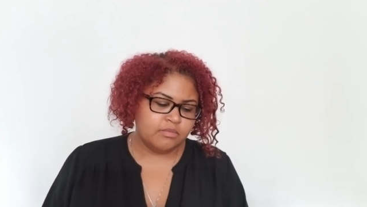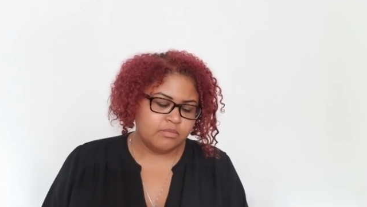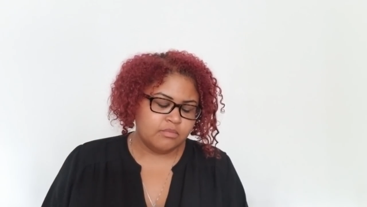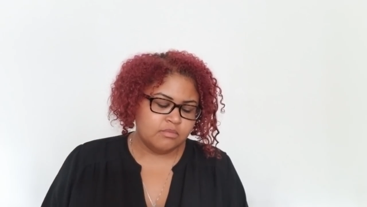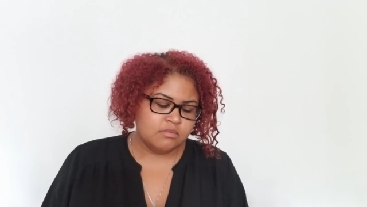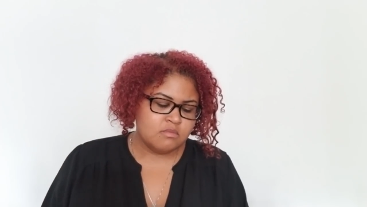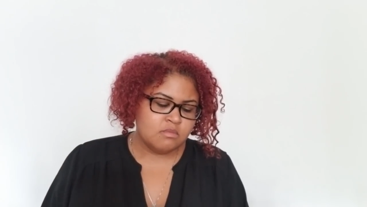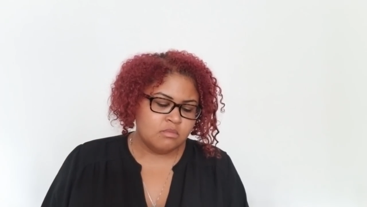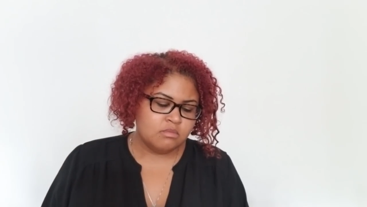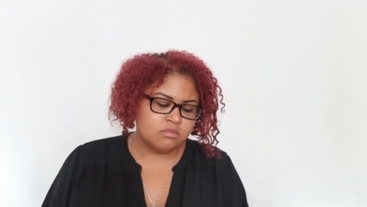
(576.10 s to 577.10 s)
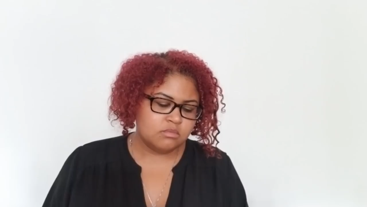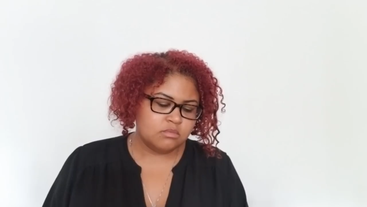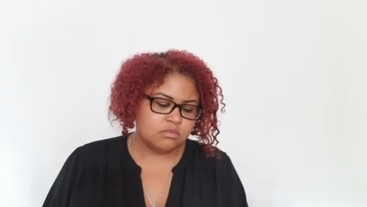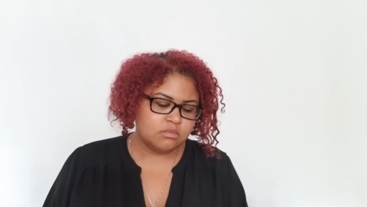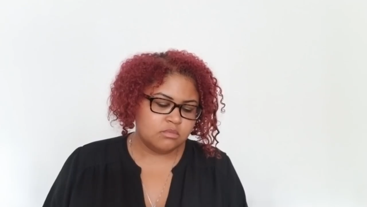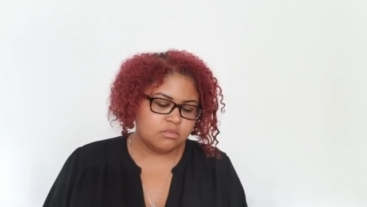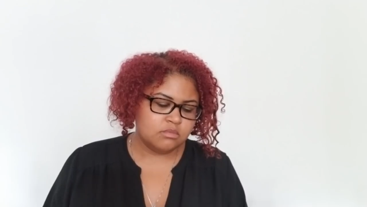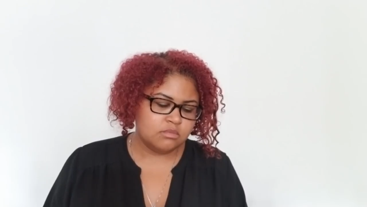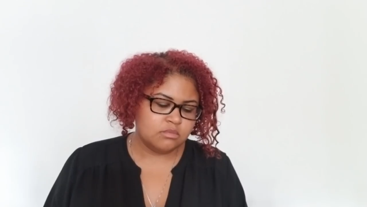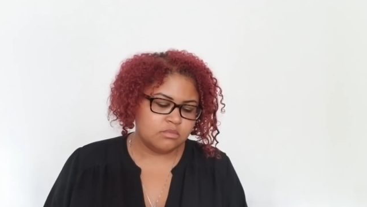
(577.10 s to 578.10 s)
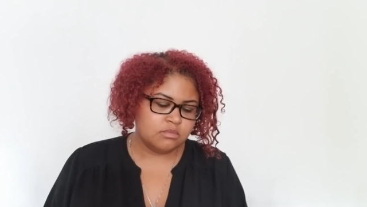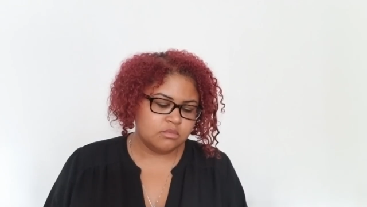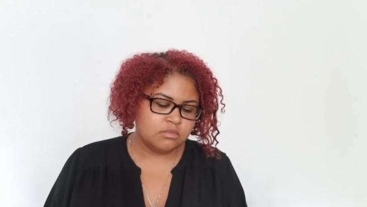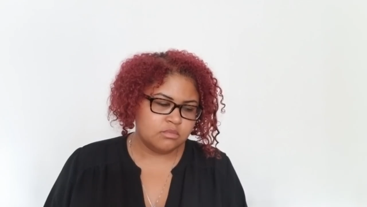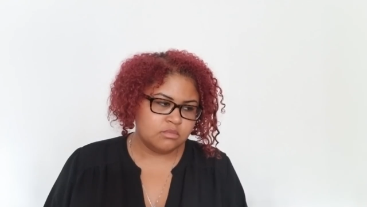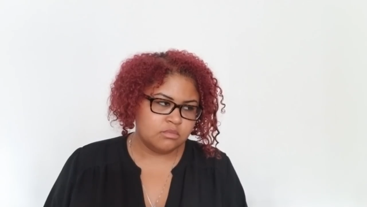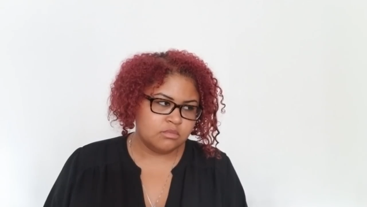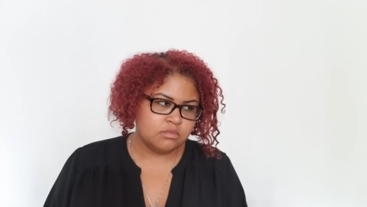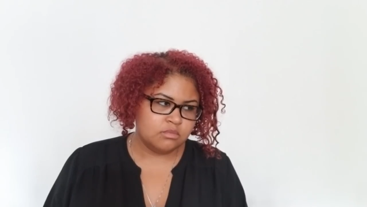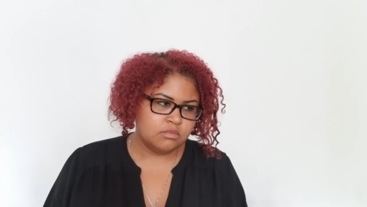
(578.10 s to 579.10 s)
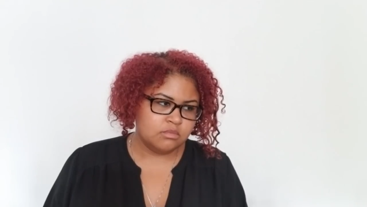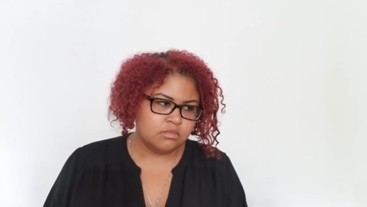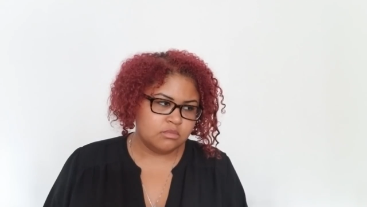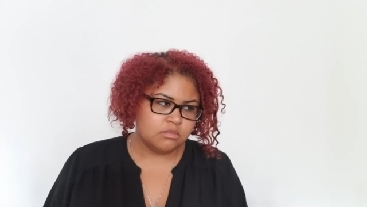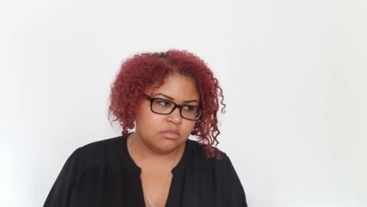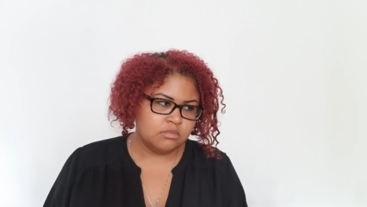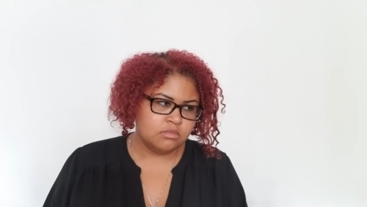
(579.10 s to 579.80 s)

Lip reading: No one is speaking in this clip.